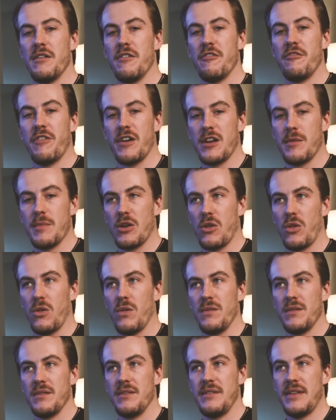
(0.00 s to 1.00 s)

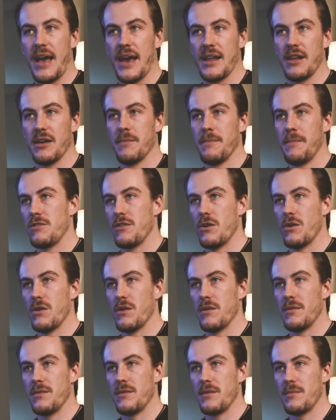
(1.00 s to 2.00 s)
fundamental data.
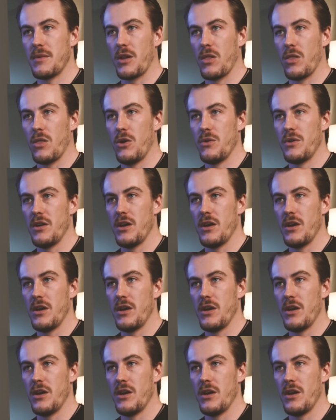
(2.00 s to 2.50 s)
So I'm going to load